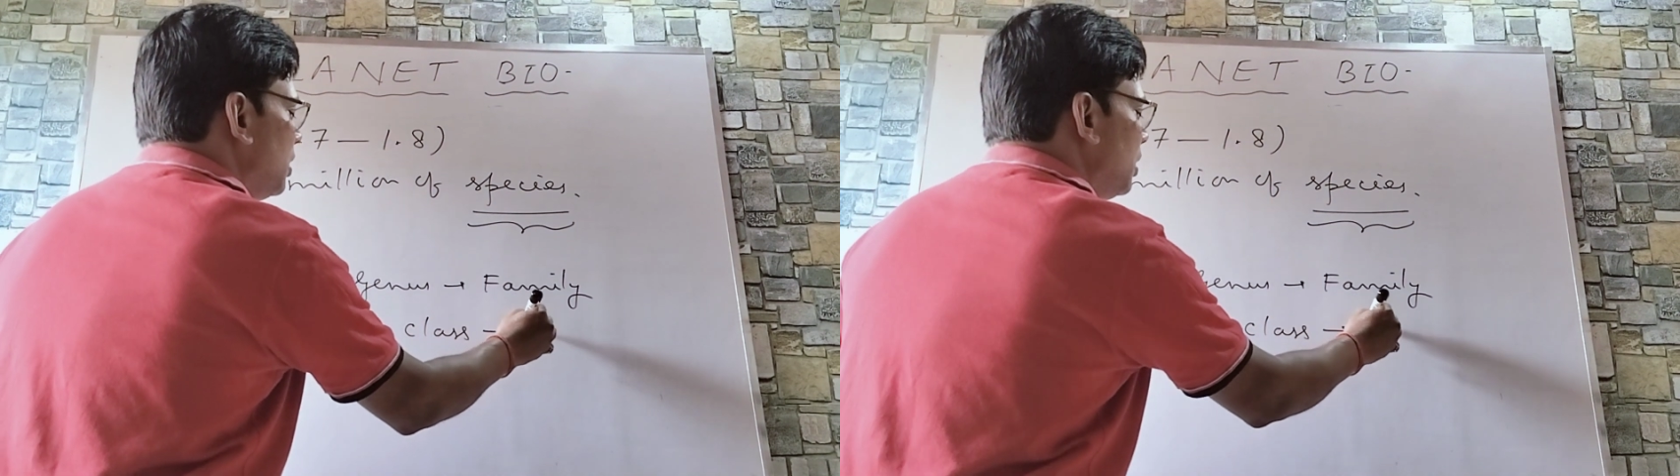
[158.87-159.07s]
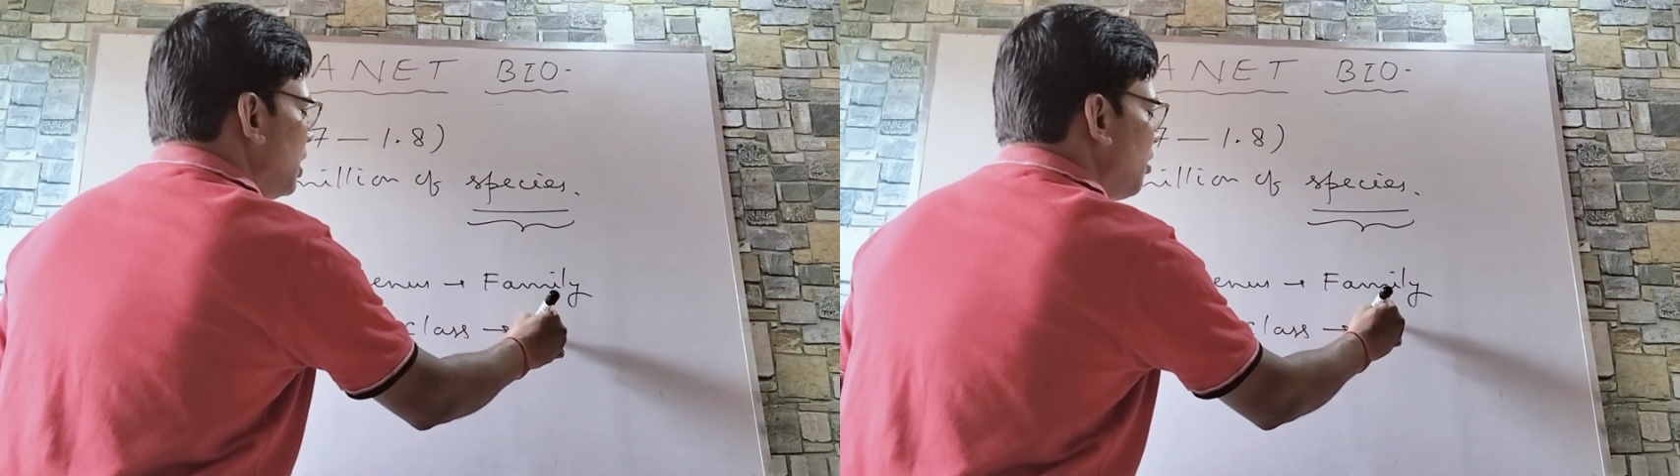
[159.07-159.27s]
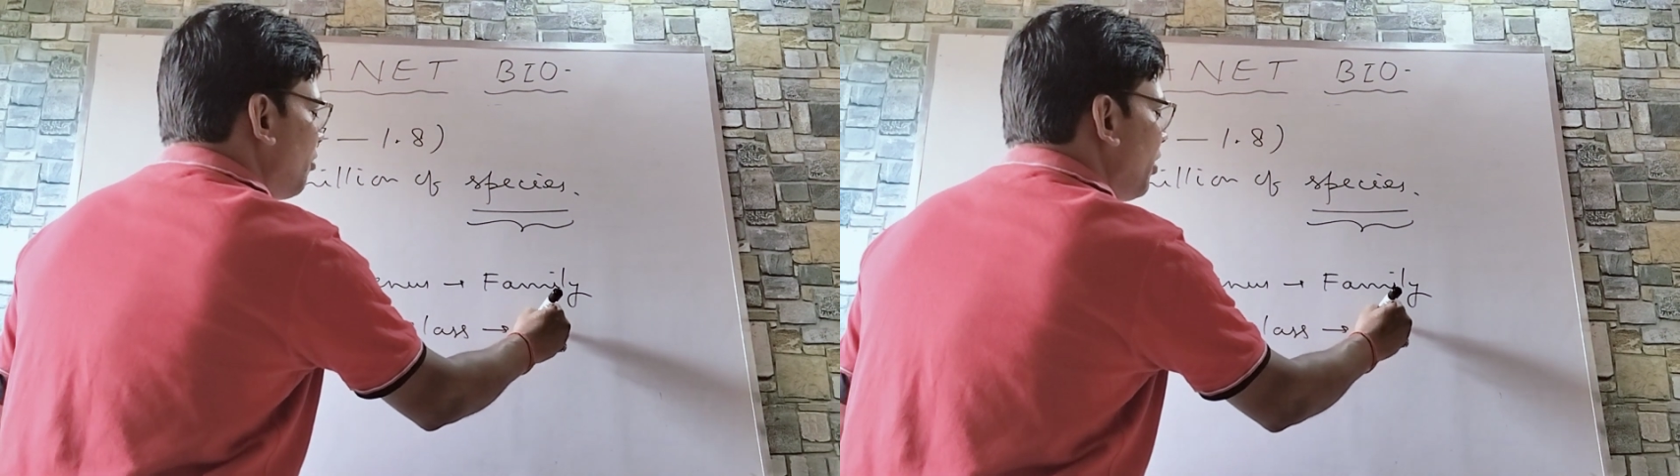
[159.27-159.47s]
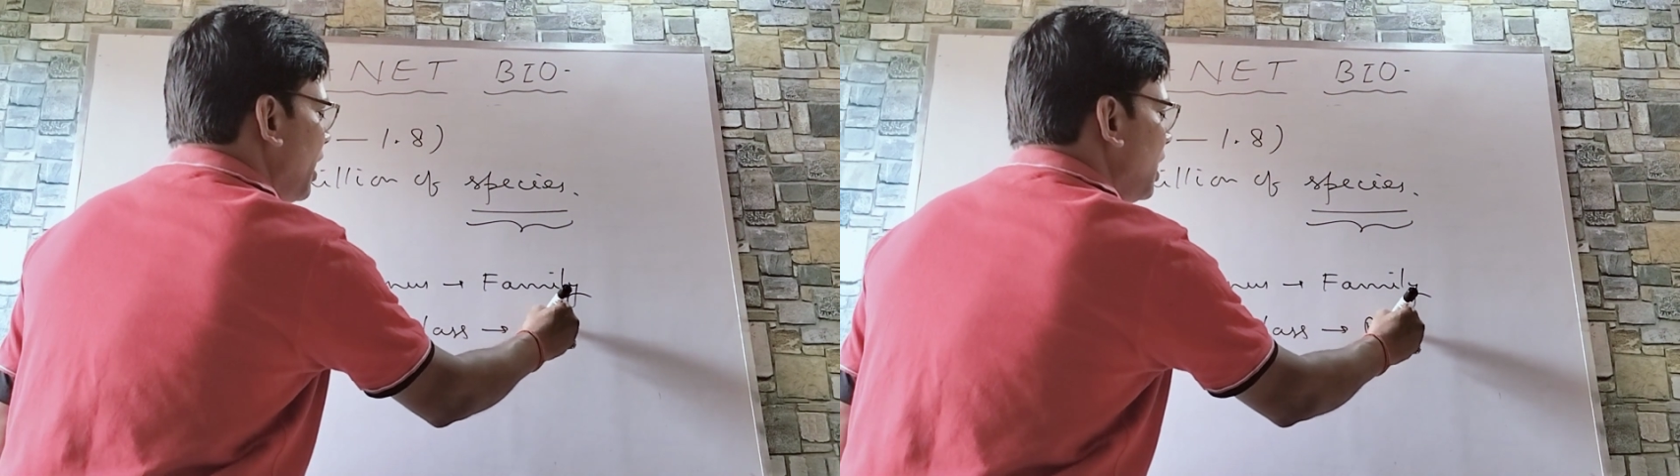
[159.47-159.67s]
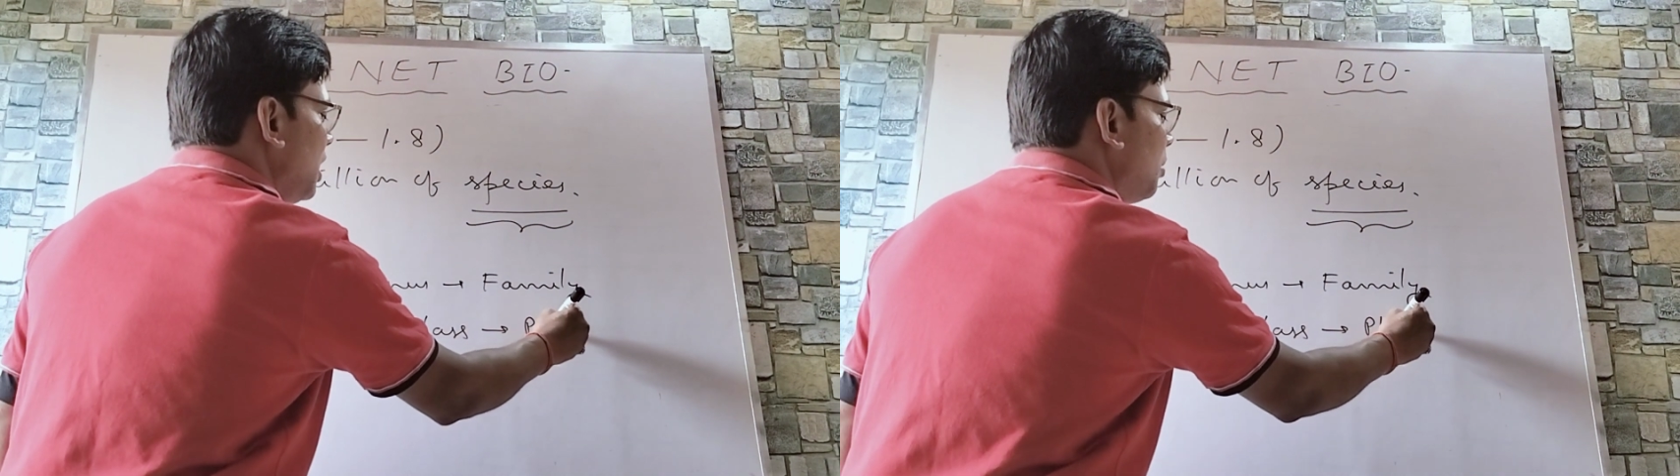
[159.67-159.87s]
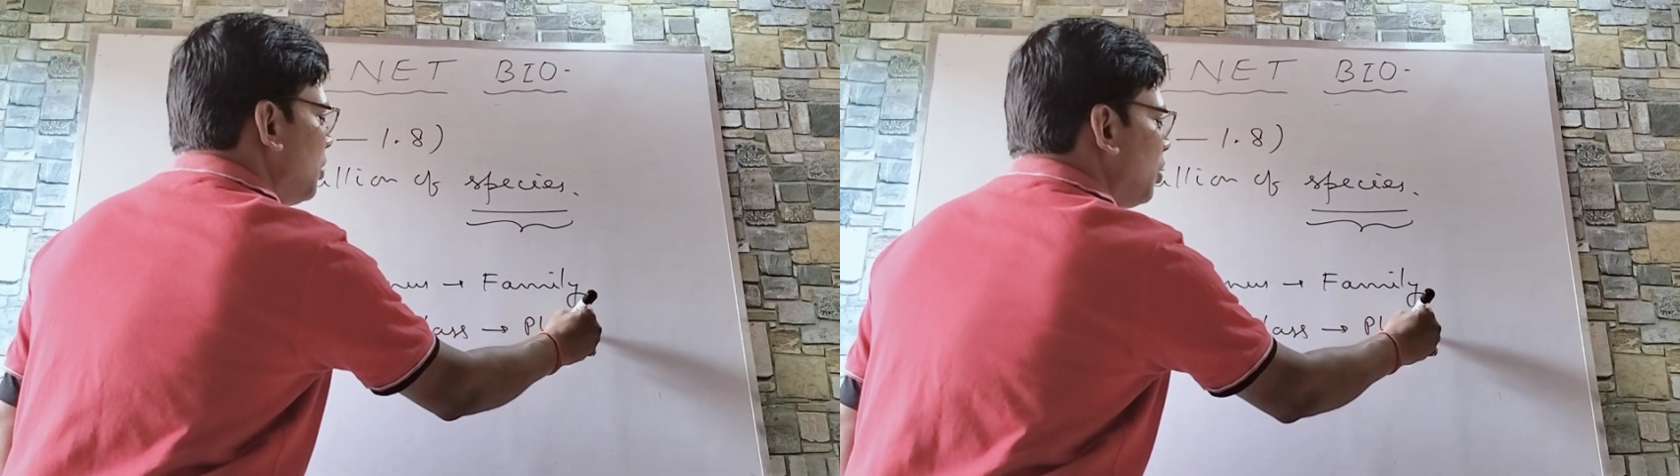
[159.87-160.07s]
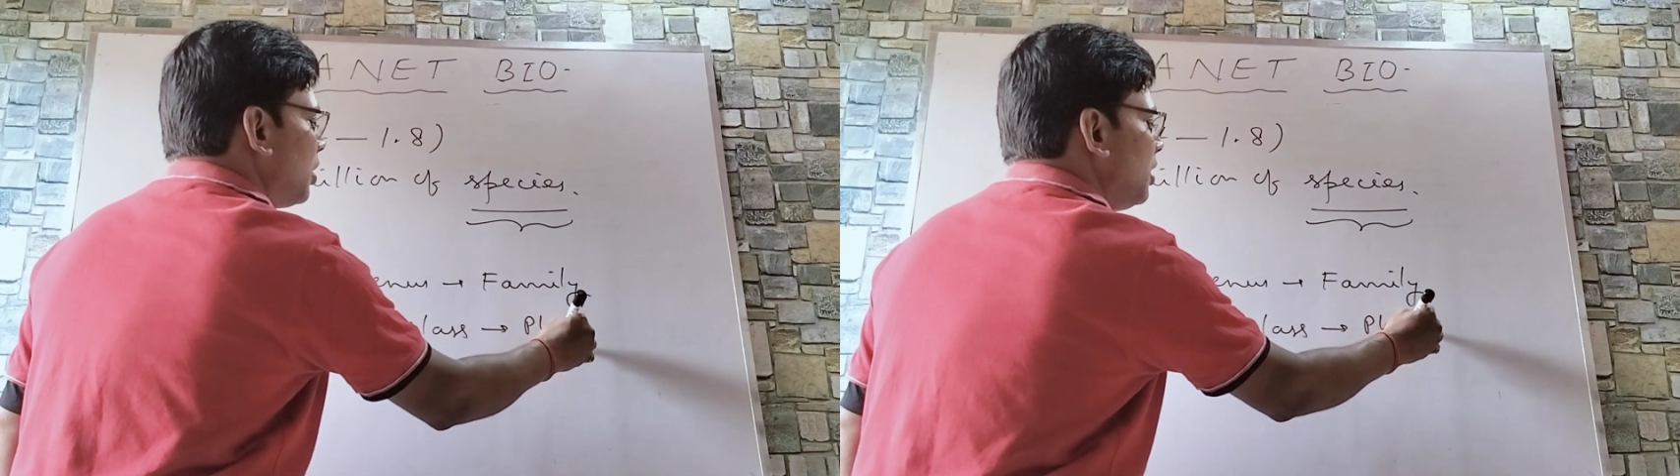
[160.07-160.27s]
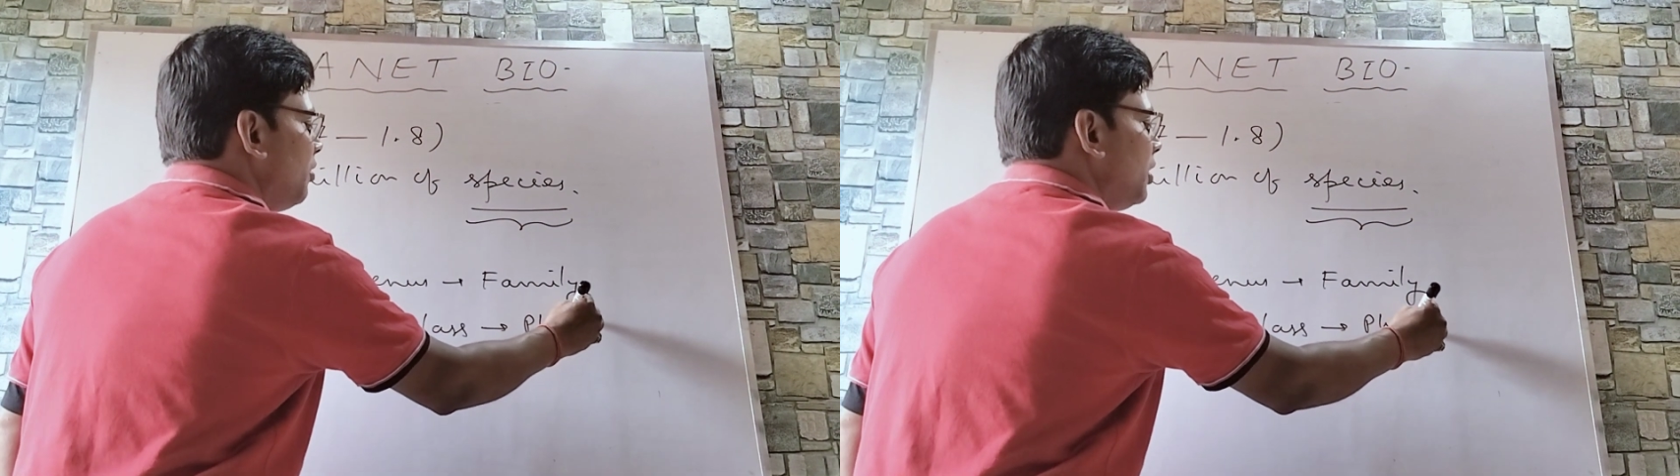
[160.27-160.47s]
then phylum or
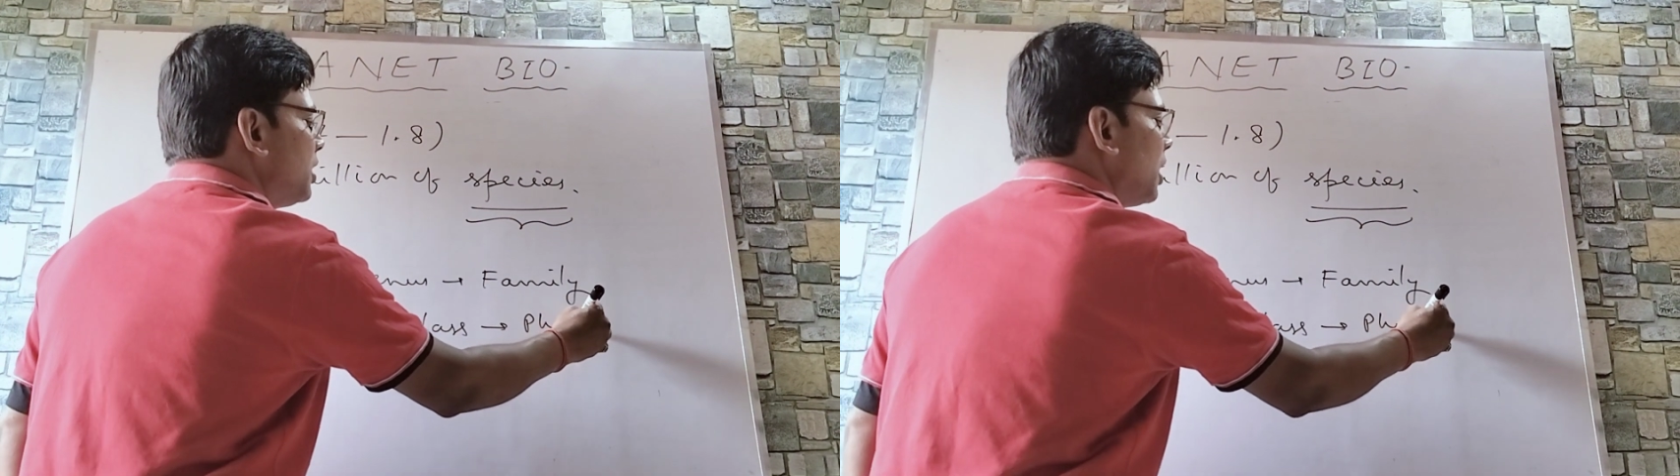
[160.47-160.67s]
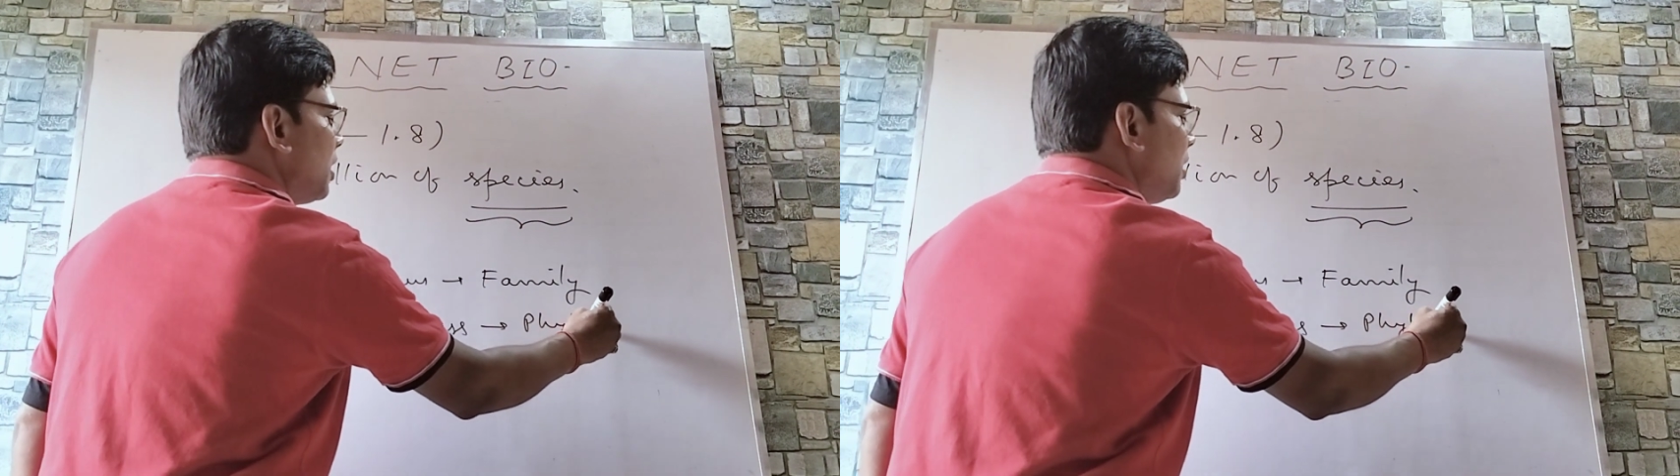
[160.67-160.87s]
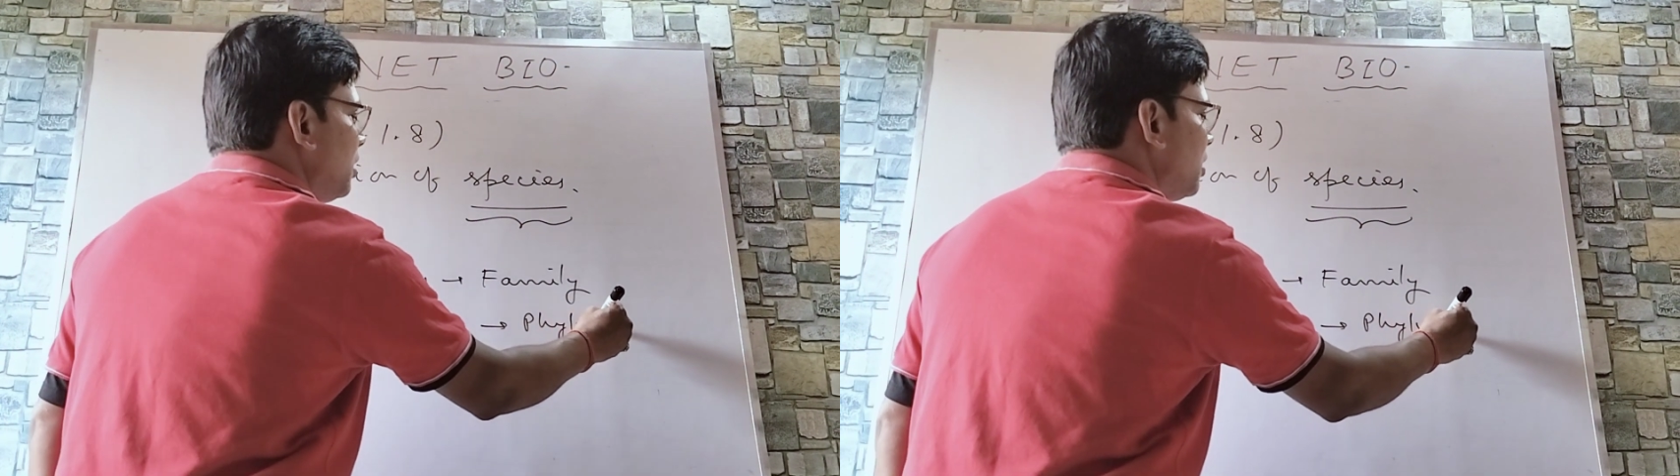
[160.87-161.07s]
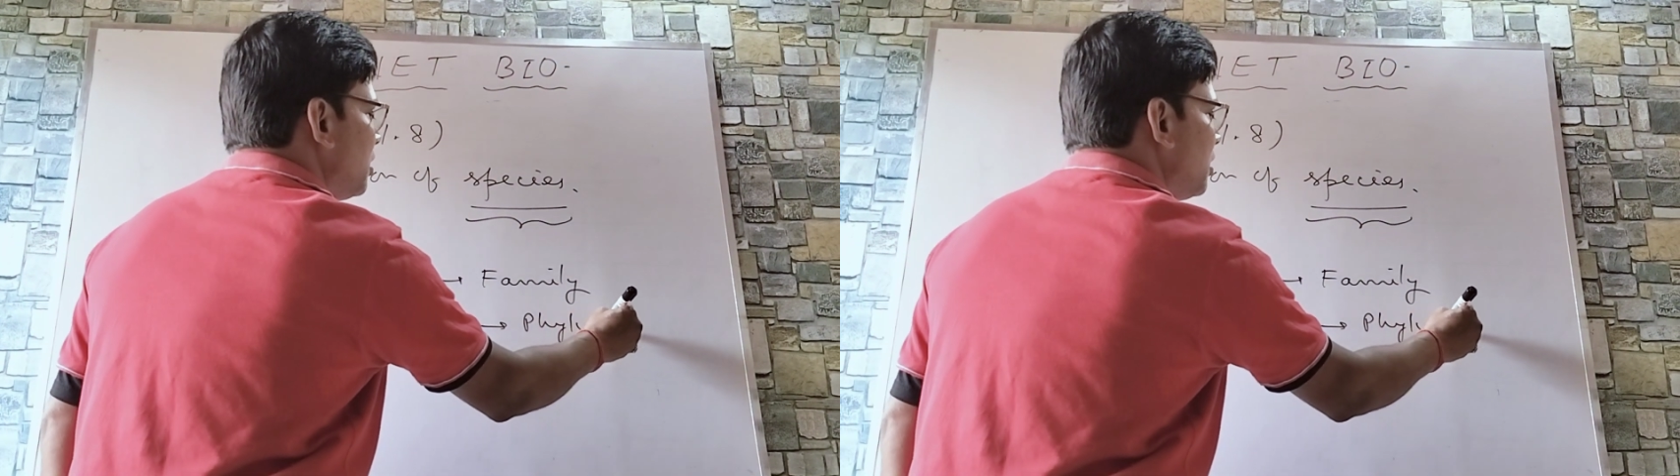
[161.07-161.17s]
division,